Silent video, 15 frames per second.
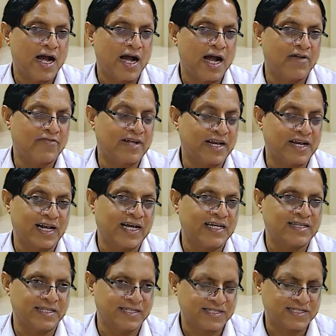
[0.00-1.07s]
I have done like
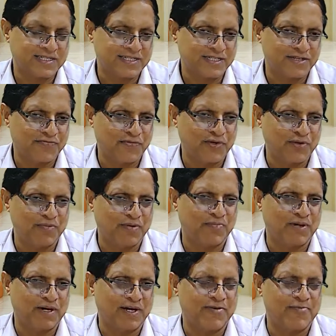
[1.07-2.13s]
this. If you
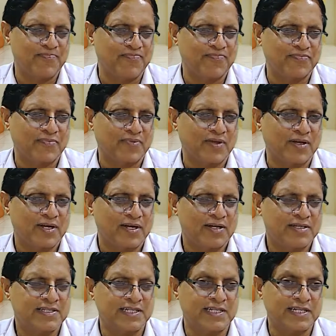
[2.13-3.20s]
remember,
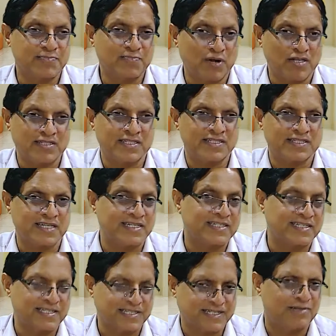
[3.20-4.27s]
see the process and
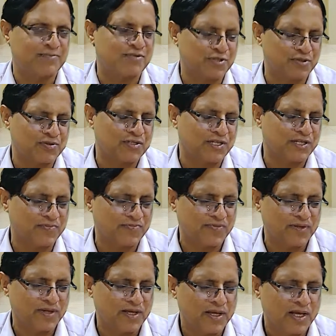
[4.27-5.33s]
systems you see.
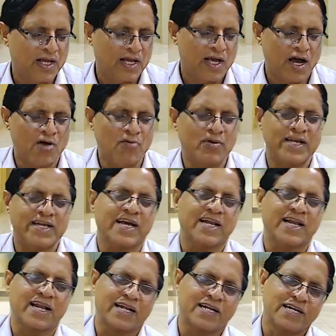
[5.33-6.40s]
How I can
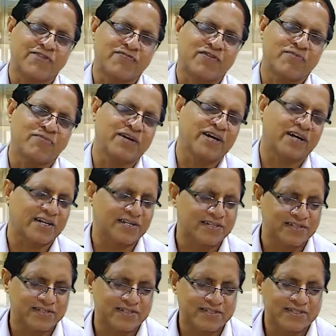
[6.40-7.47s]
run it from here.
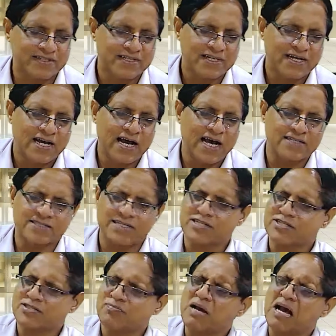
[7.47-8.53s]

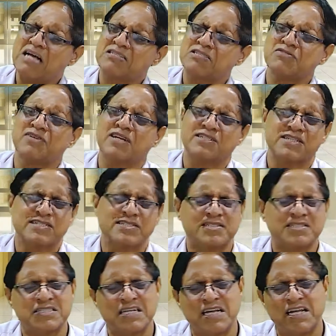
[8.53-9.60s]
Assets, massive assets,
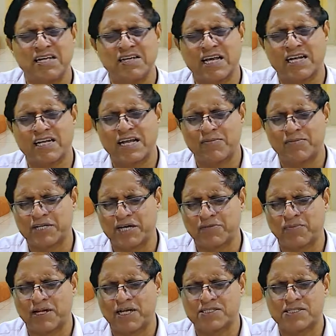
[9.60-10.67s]
stealing can have take
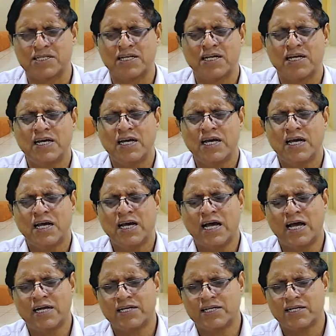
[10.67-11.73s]
place.
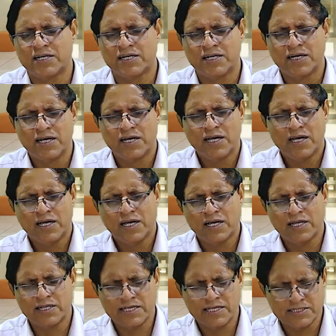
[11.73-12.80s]
And uh,
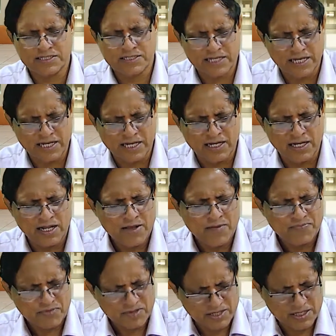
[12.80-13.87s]
the steel,
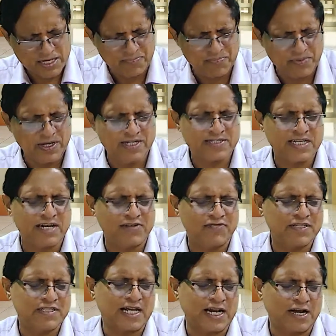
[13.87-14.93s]
the company itself
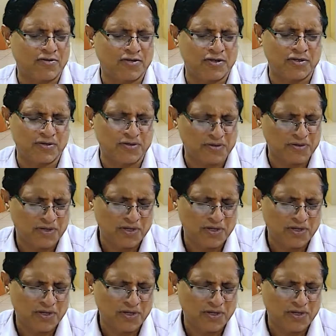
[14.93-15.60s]
is around uh,